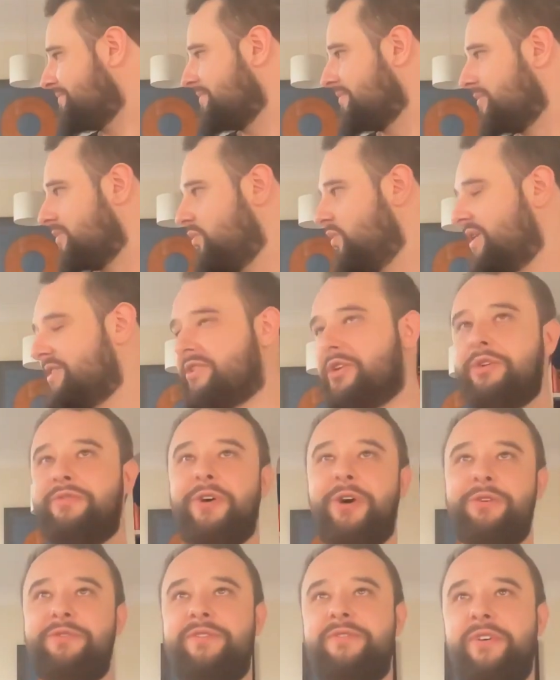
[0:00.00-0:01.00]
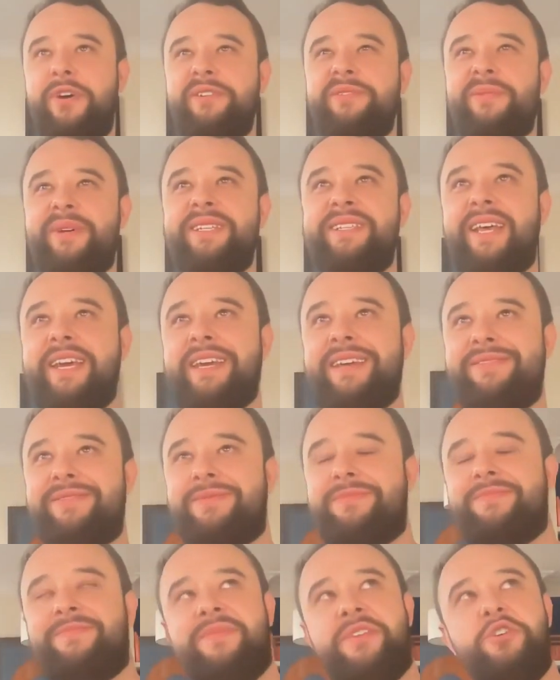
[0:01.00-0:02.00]
There's twofold. The first one is like
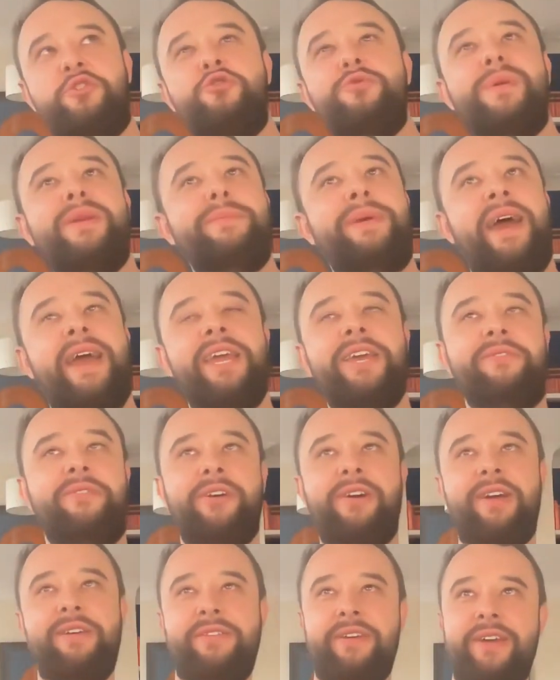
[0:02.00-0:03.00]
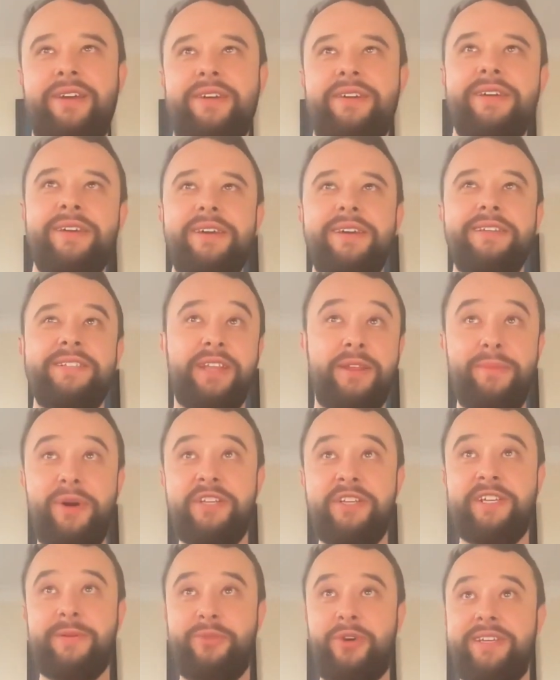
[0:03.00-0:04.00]
human behavior, I think. So the
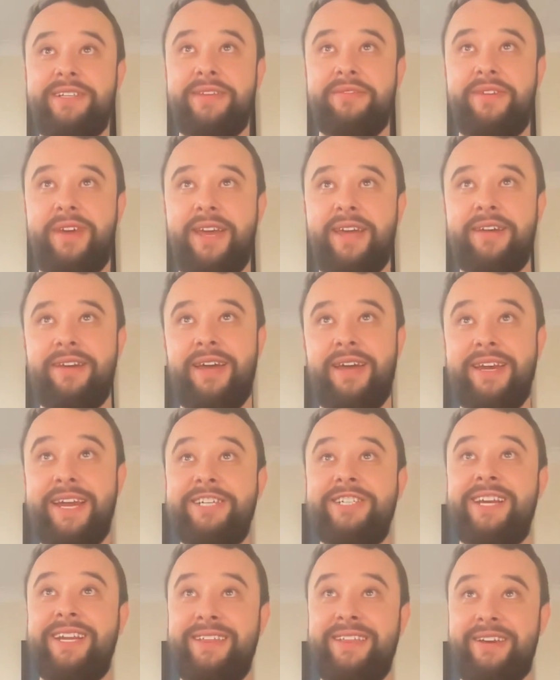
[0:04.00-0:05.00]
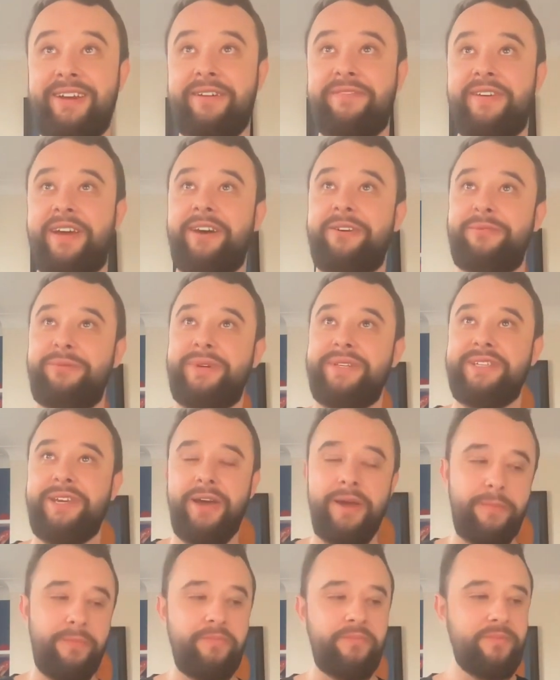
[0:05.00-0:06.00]
most surprising thing initially that I found was
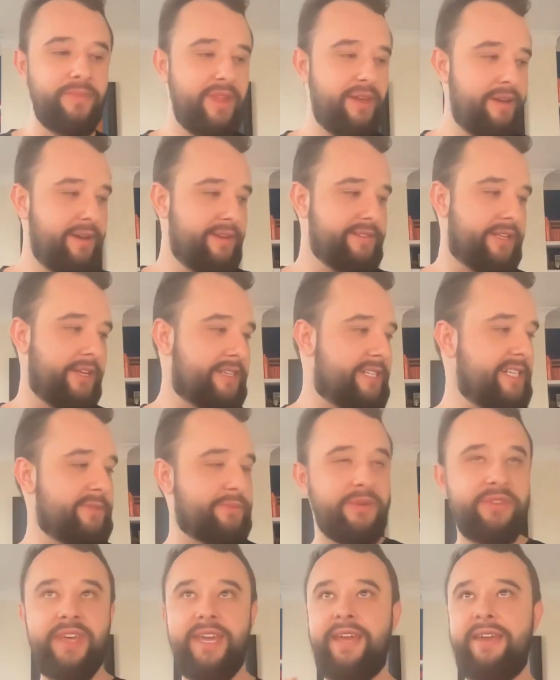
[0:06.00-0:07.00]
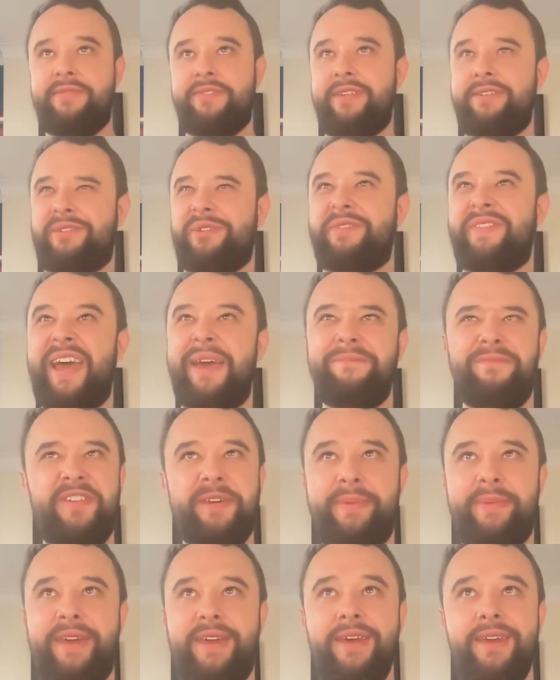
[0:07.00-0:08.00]
so this is with the sort of
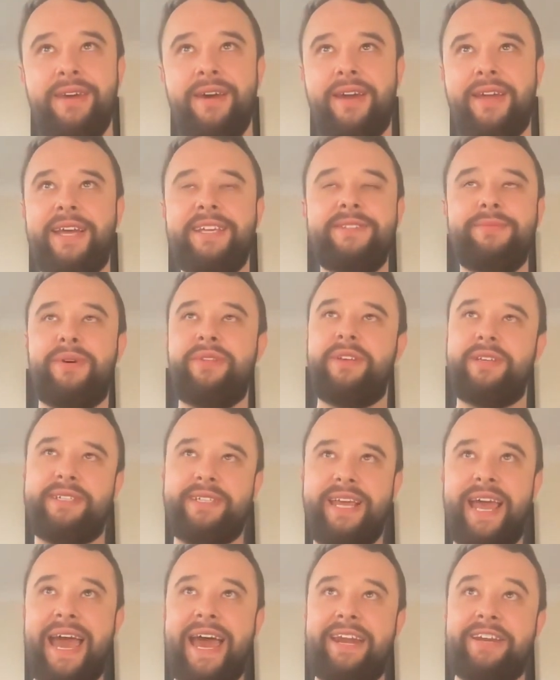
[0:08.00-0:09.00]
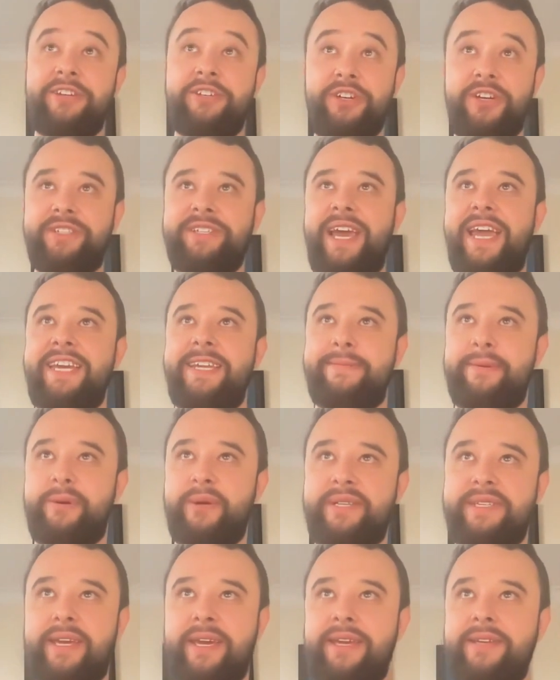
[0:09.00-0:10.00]
MVP, I guess, one that scanned just
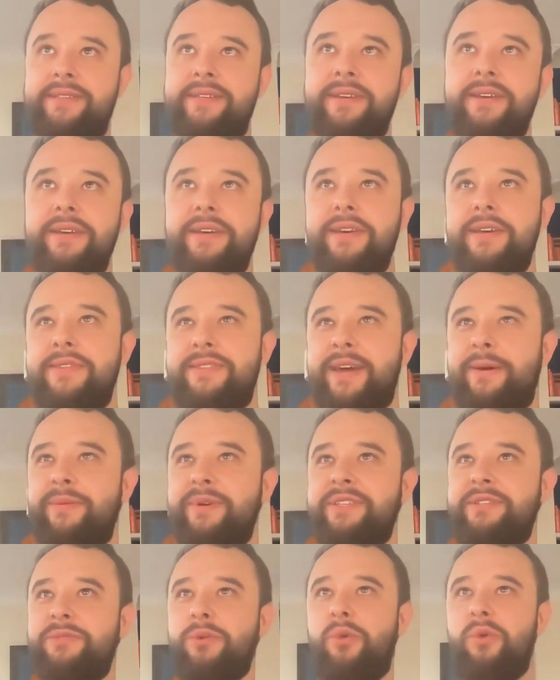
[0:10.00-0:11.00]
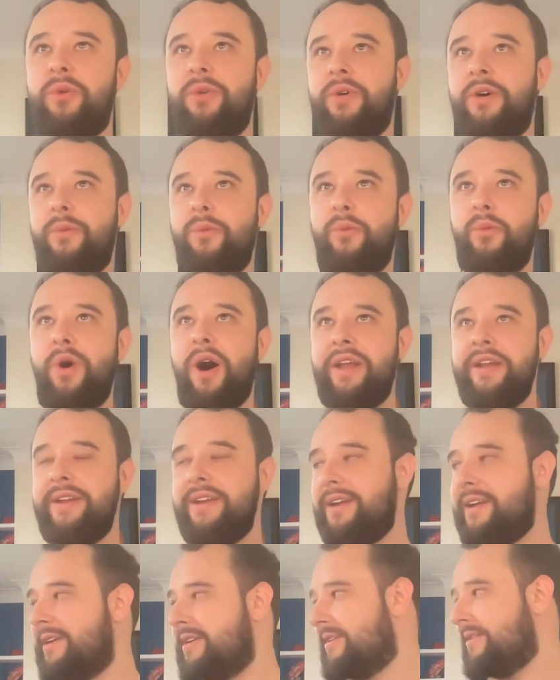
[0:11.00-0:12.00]
AWS keys. There was
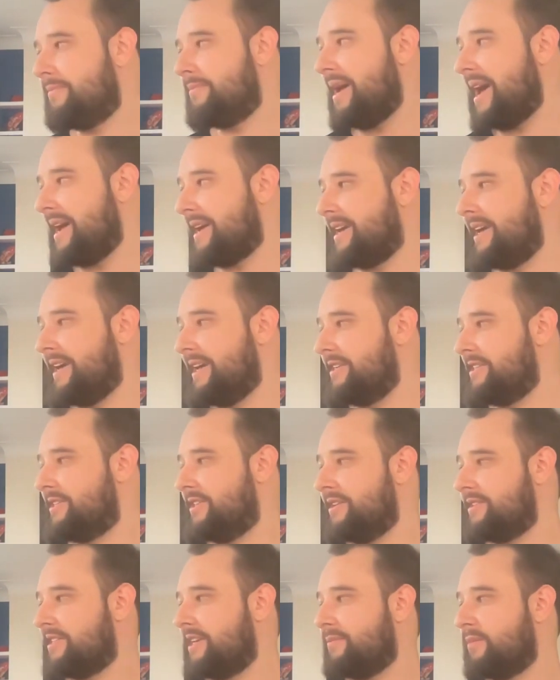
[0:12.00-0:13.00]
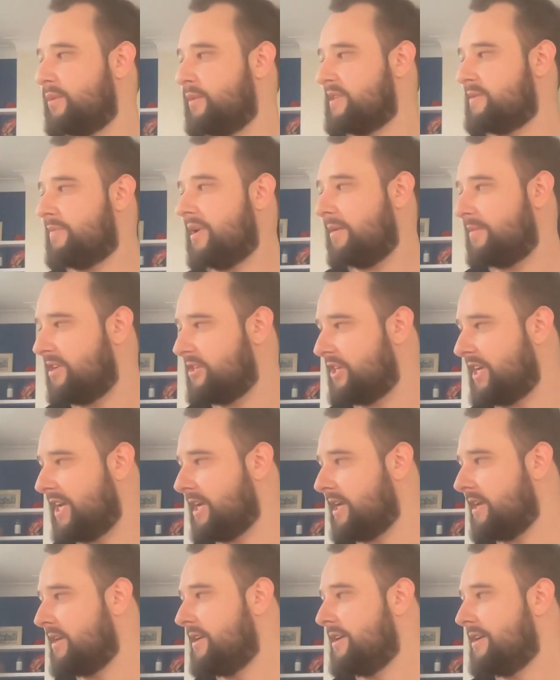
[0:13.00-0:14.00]
one package that someone was
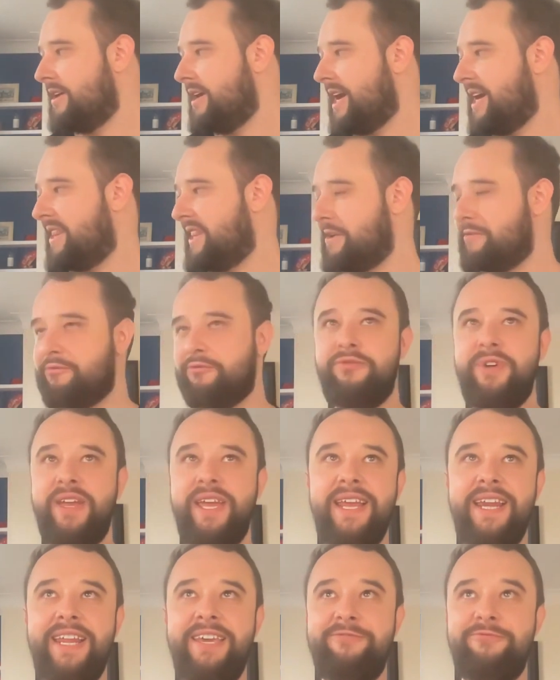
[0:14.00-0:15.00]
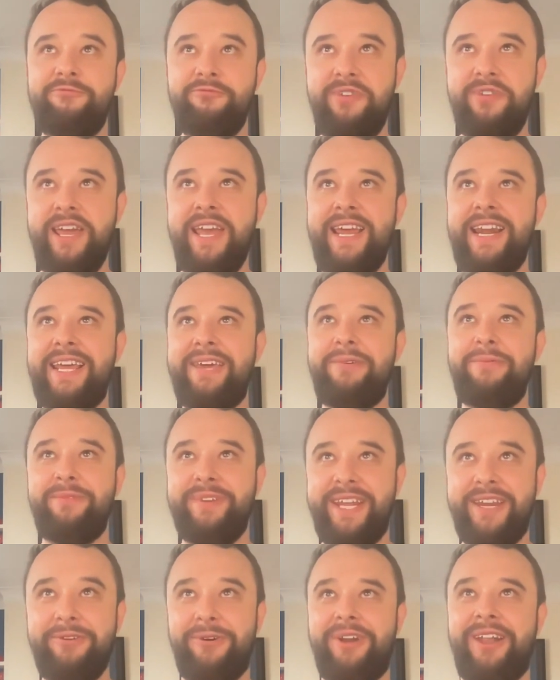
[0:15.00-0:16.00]
publishing, and they really, really
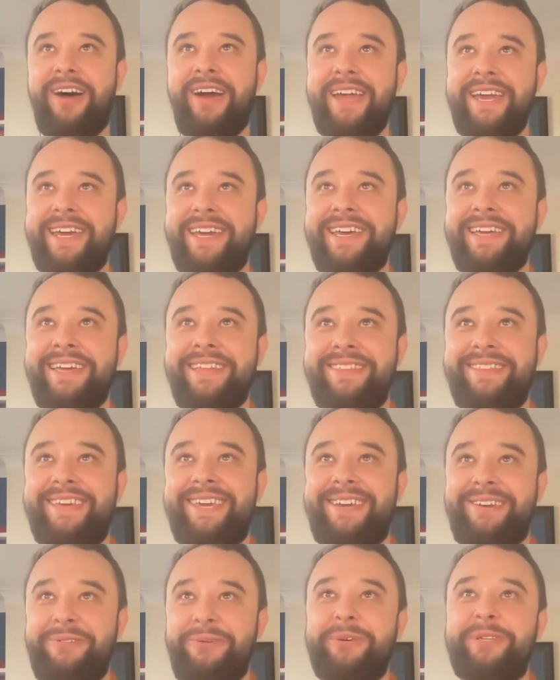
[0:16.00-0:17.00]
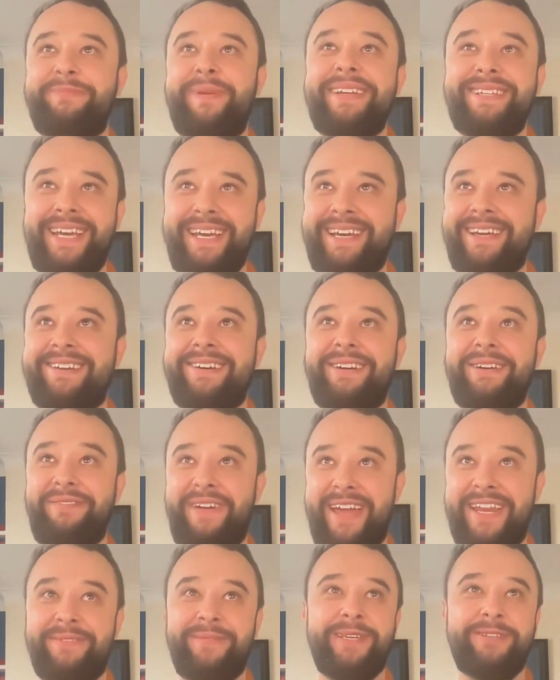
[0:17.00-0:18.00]
did not like the automatic kind of
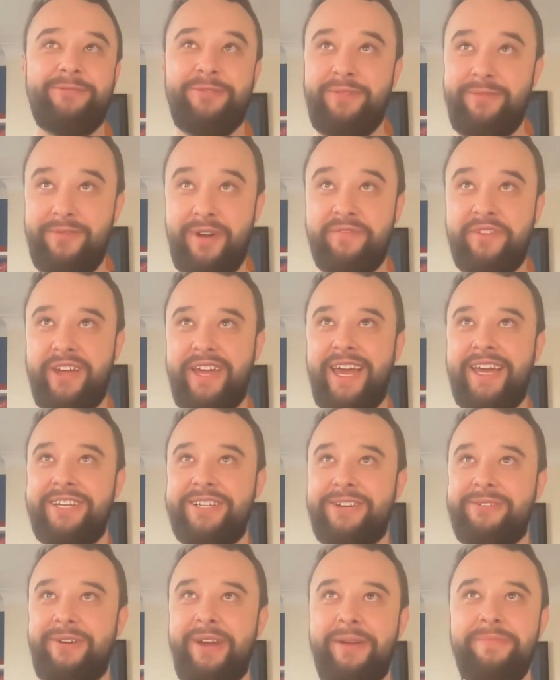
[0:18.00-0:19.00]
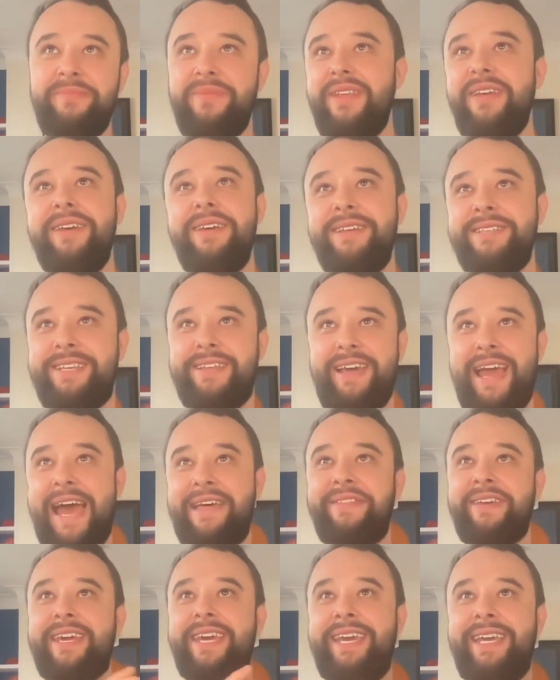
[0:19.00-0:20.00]
AWS revocation, right? So they had
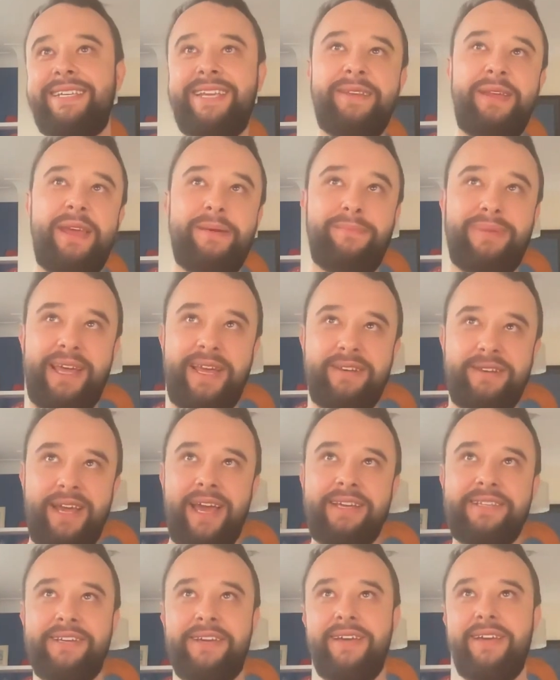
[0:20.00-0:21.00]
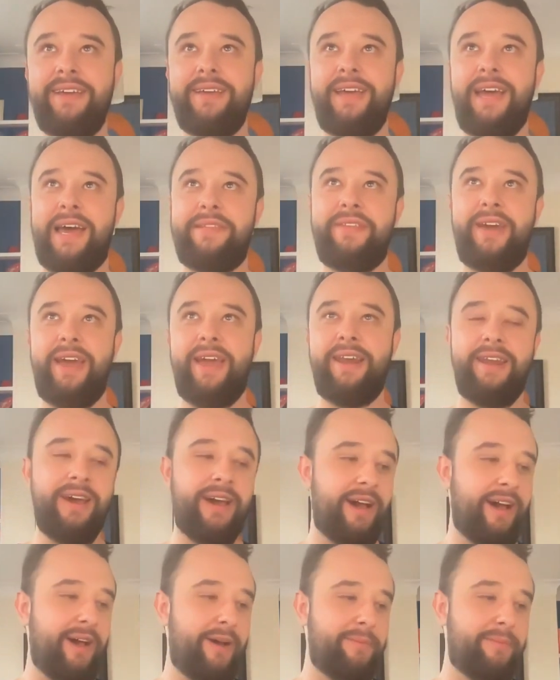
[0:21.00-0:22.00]
the keys in plain text, and then
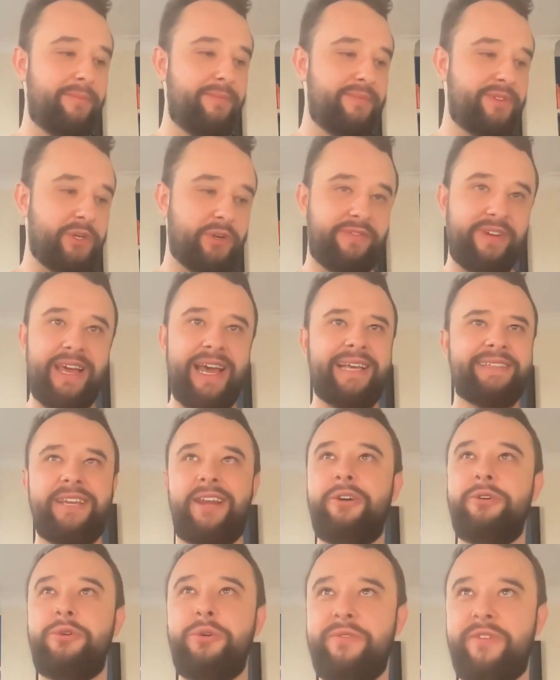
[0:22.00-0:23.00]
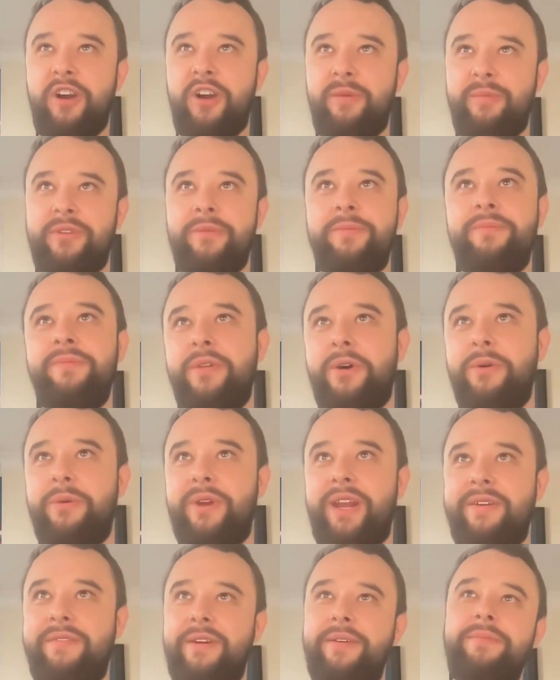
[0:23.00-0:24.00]
sort of as a local variable or
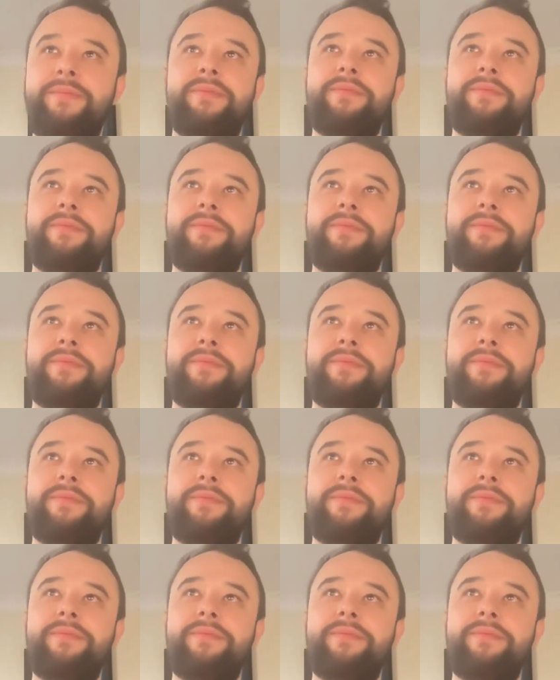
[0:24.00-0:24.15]
whatever.